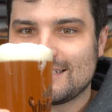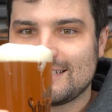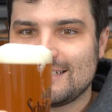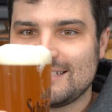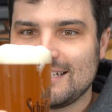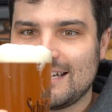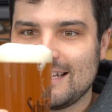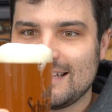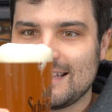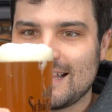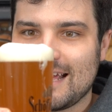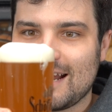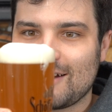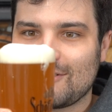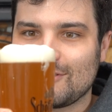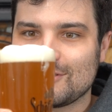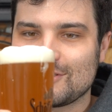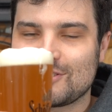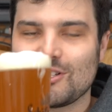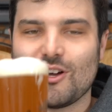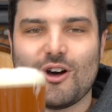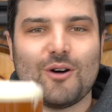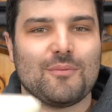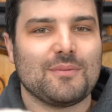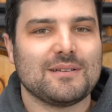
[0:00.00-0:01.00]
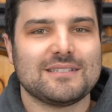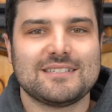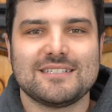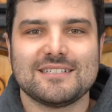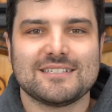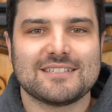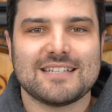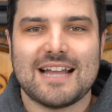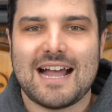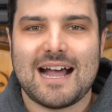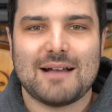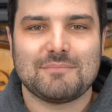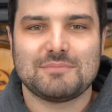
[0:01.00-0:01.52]
sitting there on top. It's
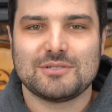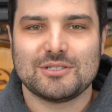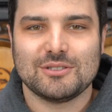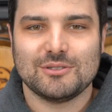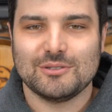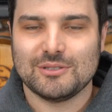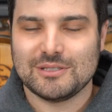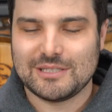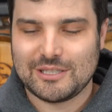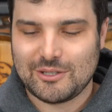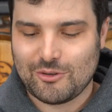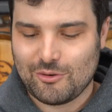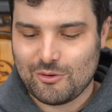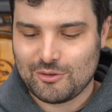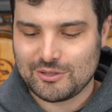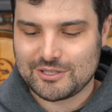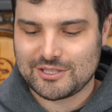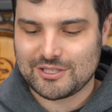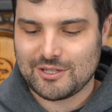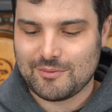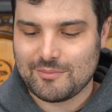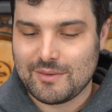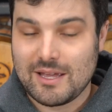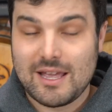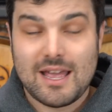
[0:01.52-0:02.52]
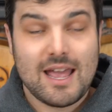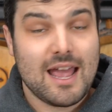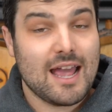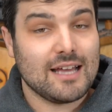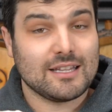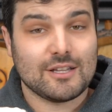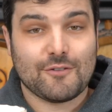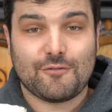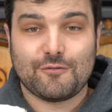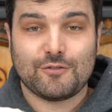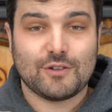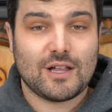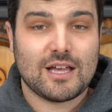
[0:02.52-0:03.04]
just absolutely awesome.
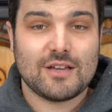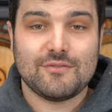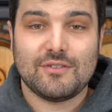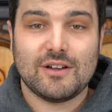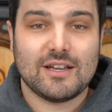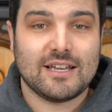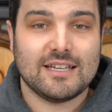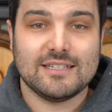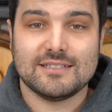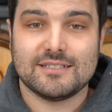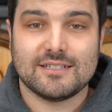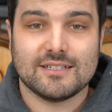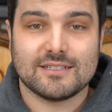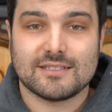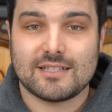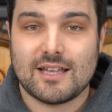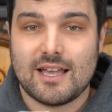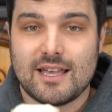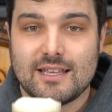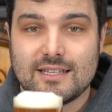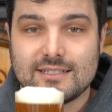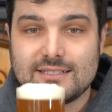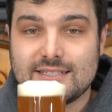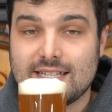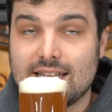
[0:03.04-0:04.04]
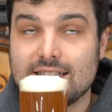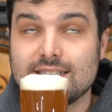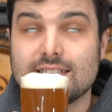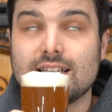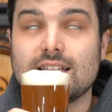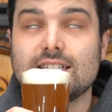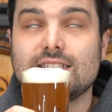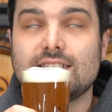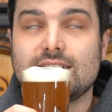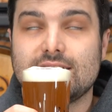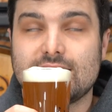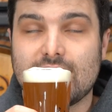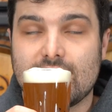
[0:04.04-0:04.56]
And the flavor is just
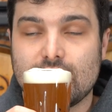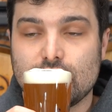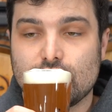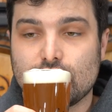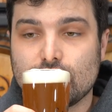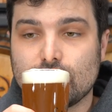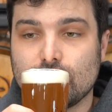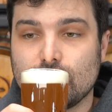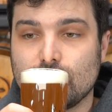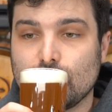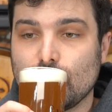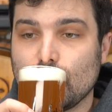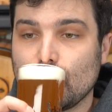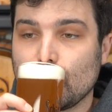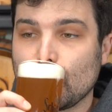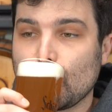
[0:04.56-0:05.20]
sensational.